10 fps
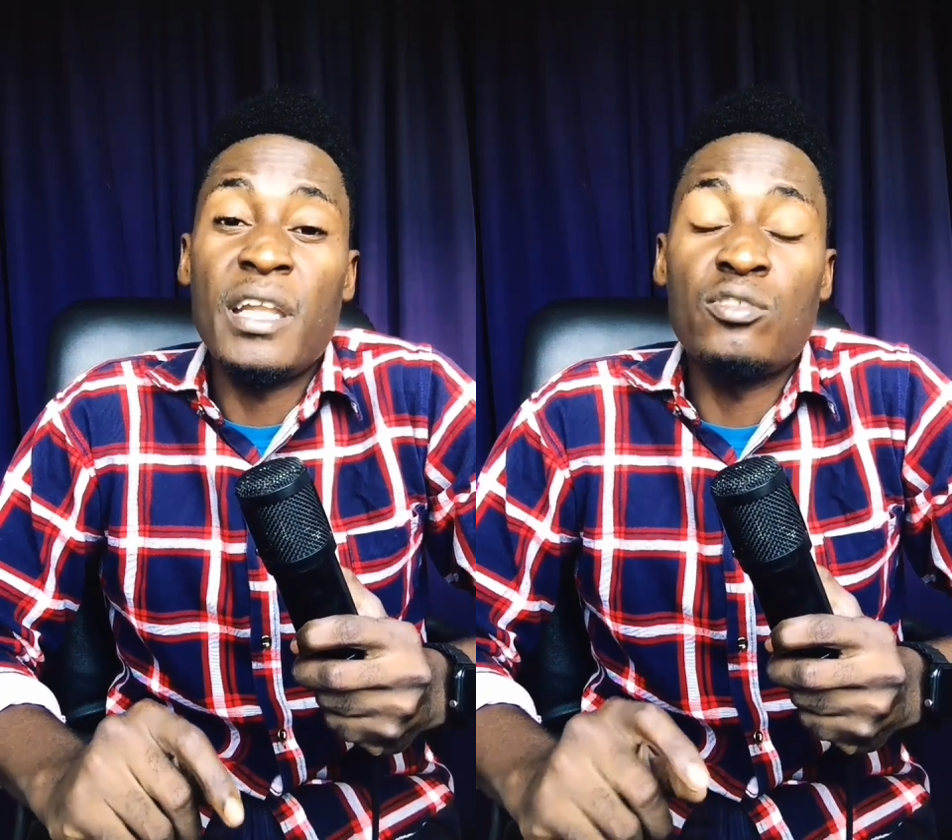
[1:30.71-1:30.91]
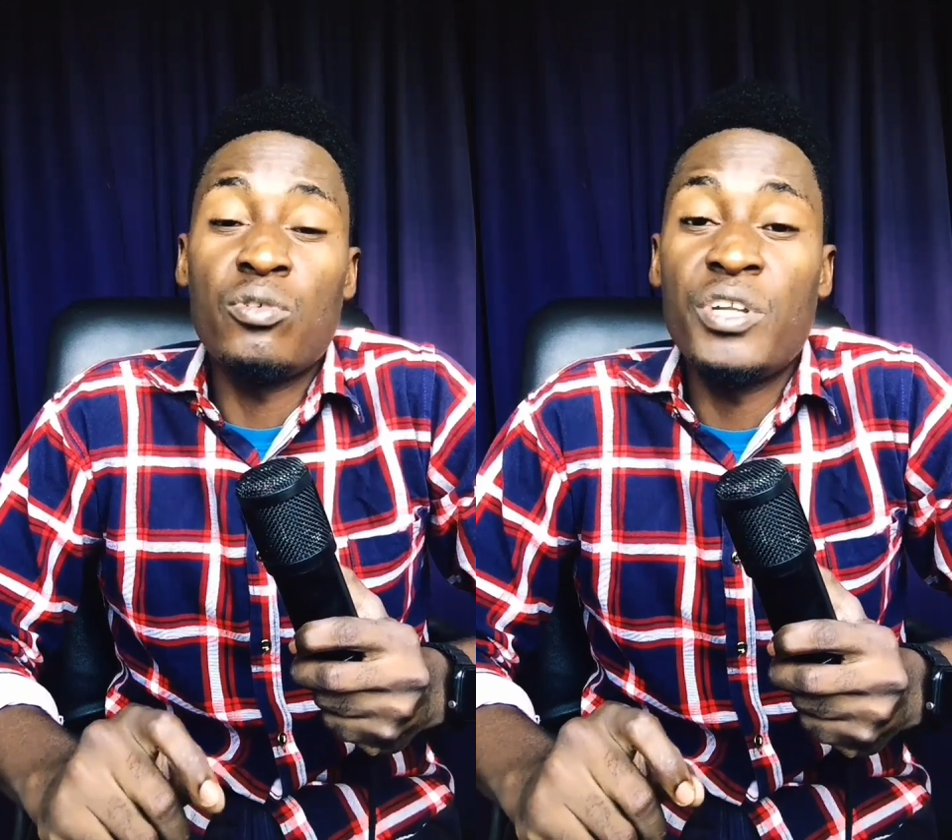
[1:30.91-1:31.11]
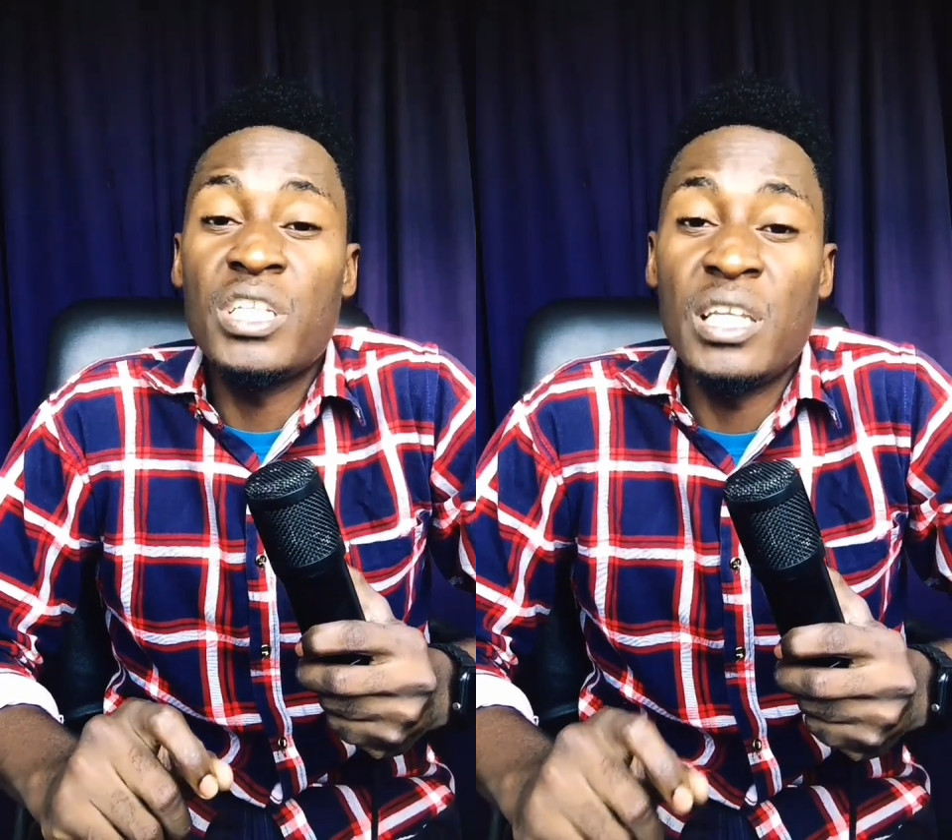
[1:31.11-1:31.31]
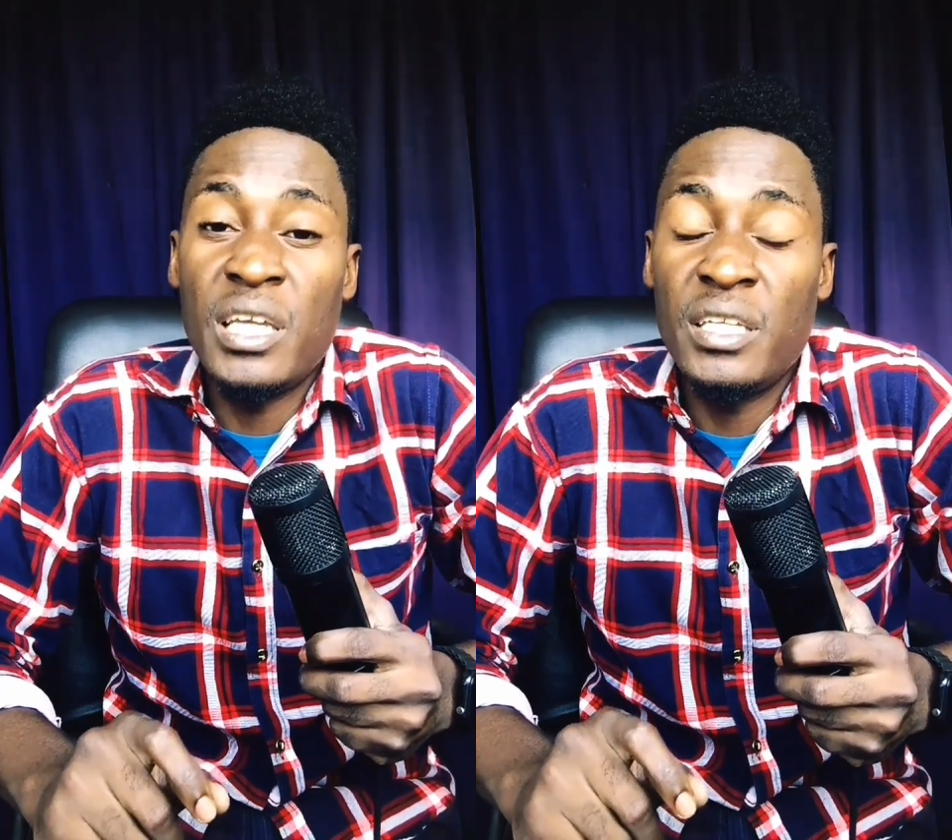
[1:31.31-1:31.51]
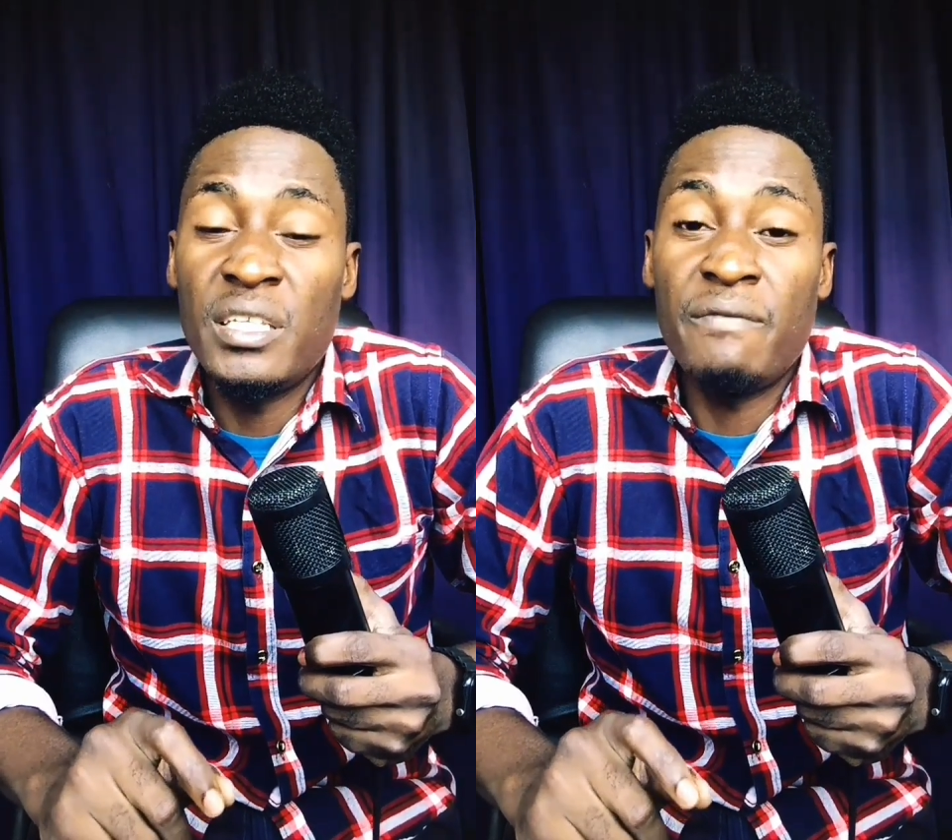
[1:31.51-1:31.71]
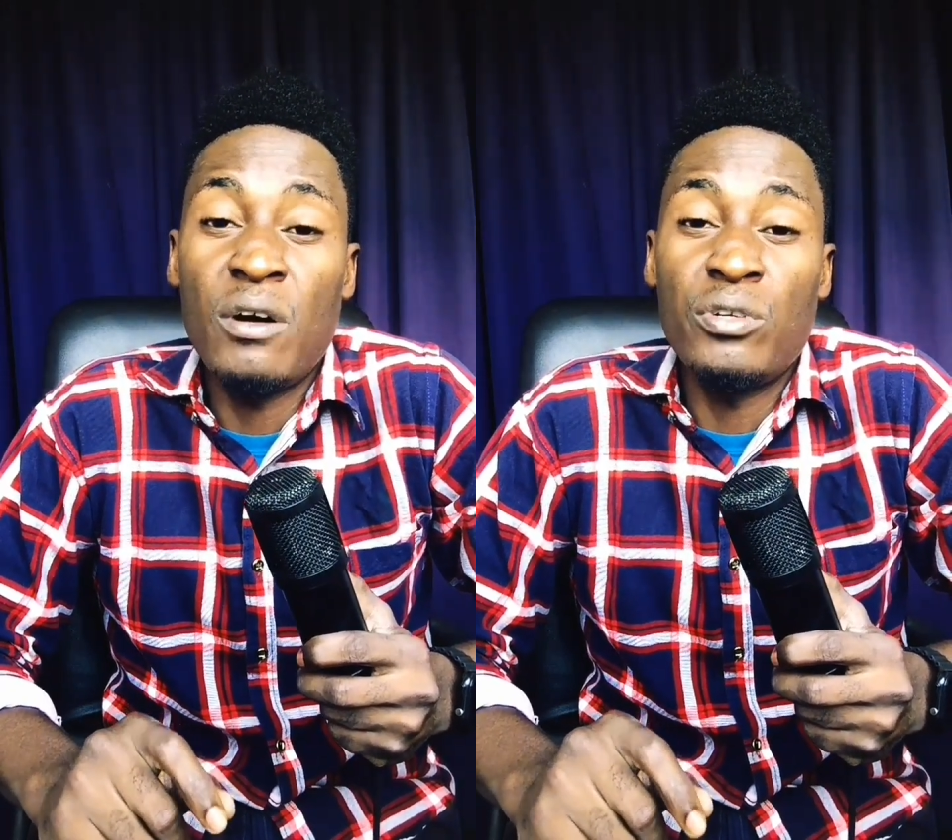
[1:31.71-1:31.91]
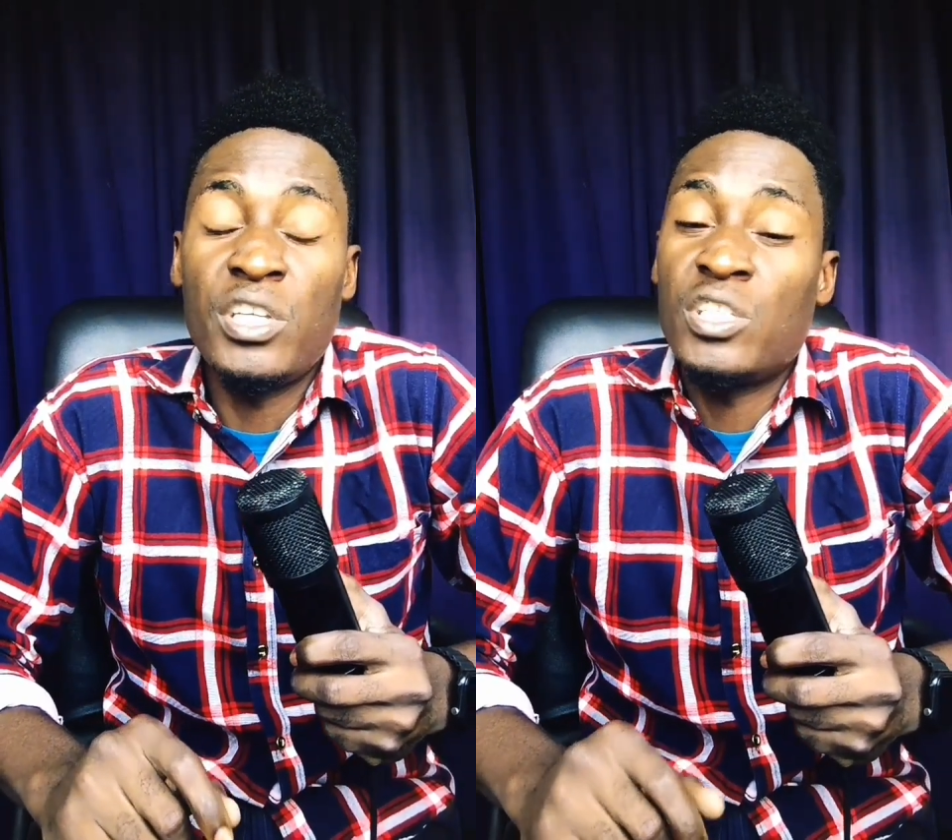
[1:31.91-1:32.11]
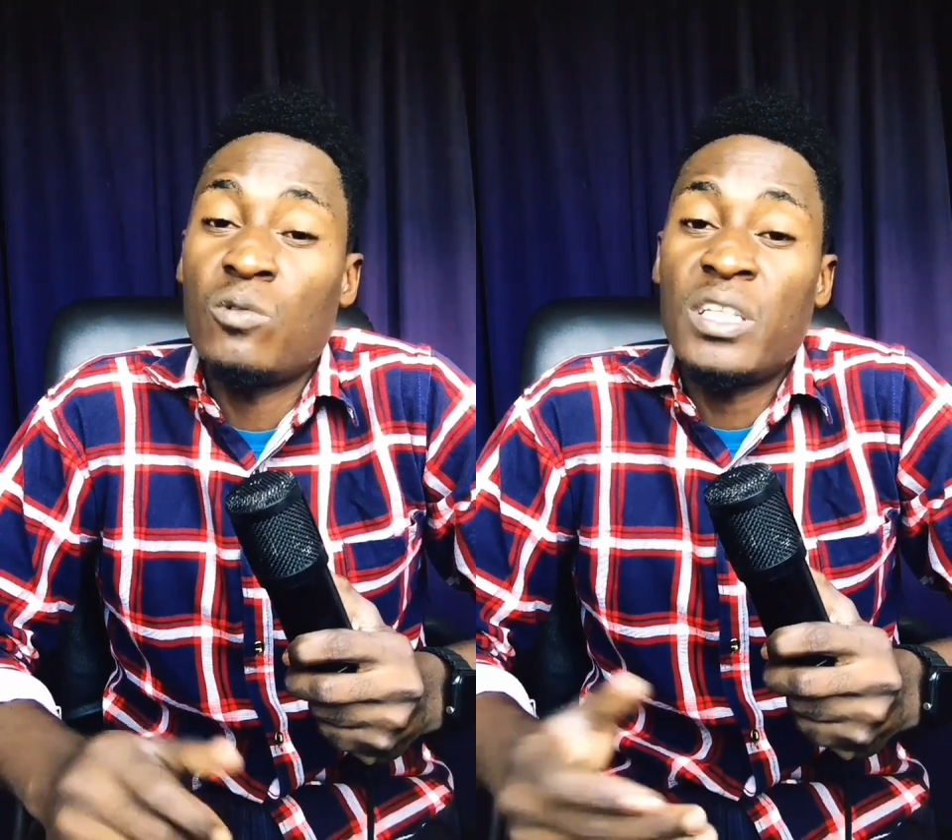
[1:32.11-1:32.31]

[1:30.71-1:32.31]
has already laid a foundation.